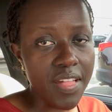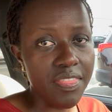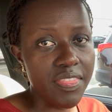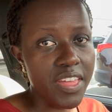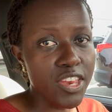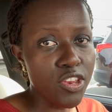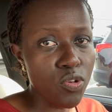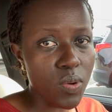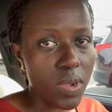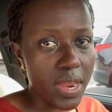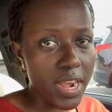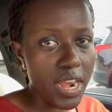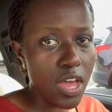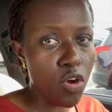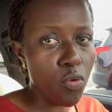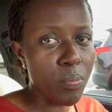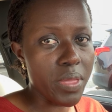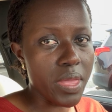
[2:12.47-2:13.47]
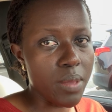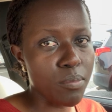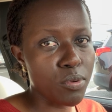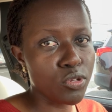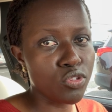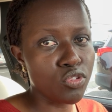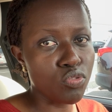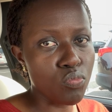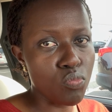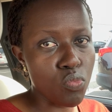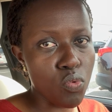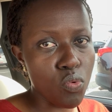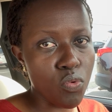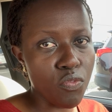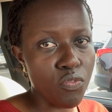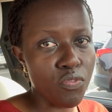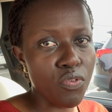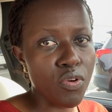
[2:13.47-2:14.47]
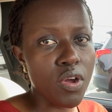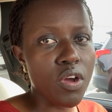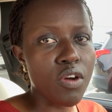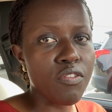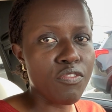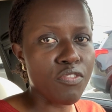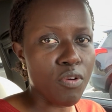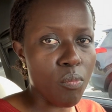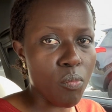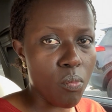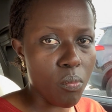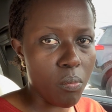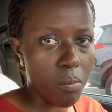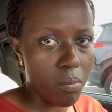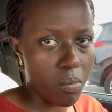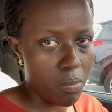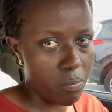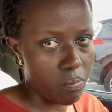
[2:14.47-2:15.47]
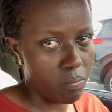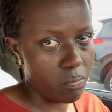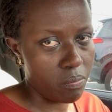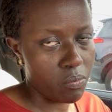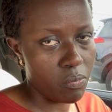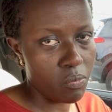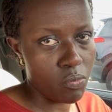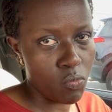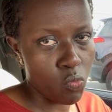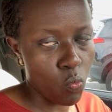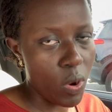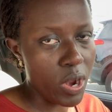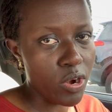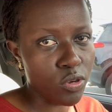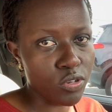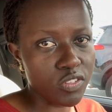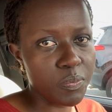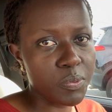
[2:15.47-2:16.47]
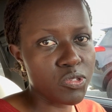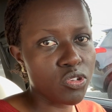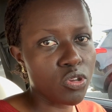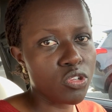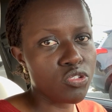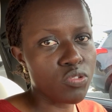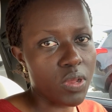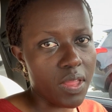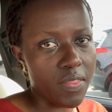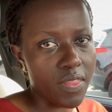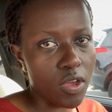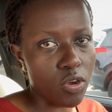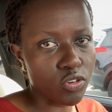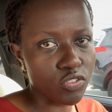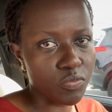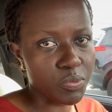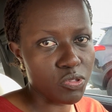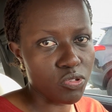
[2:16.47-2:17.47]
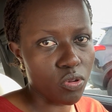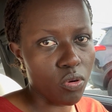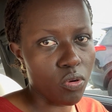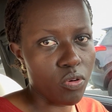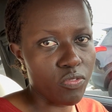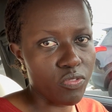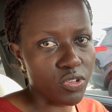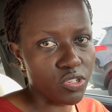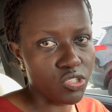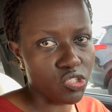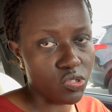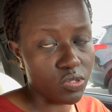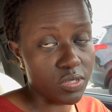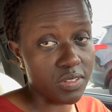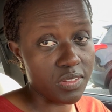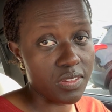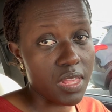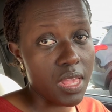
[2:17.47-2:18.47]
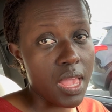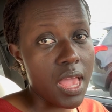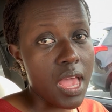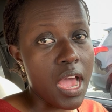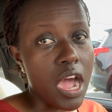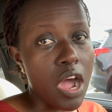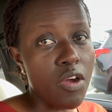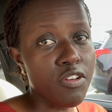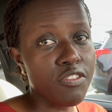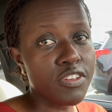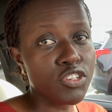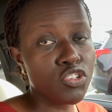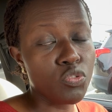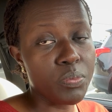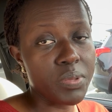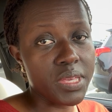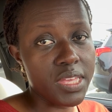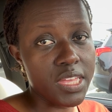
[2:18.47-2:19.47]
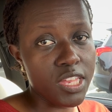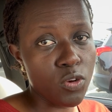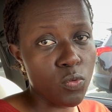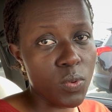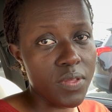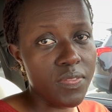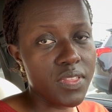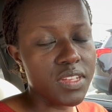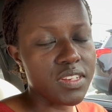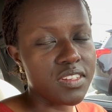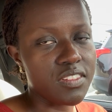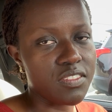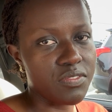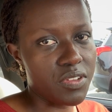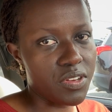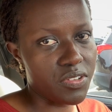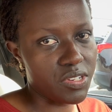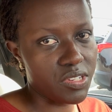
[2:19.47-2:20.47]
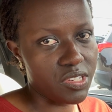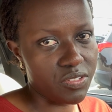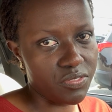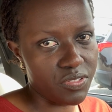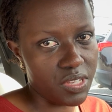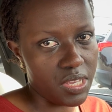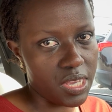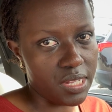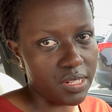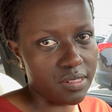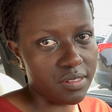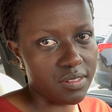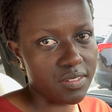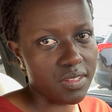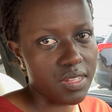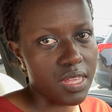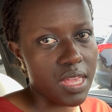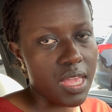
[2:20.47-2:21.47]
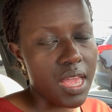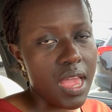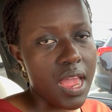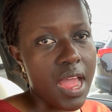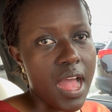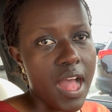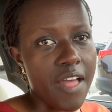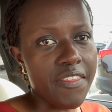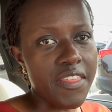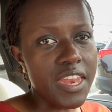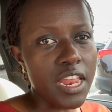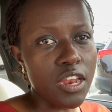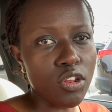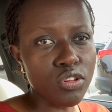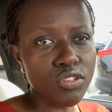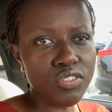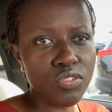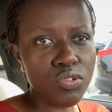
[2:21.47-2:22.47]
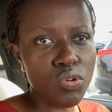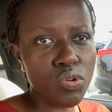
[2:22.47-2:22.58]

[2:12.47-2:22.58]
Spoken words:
then you can now be able to move from one hospital to another hospital of your choice. However, to begin with, it is very difficult. And then I'll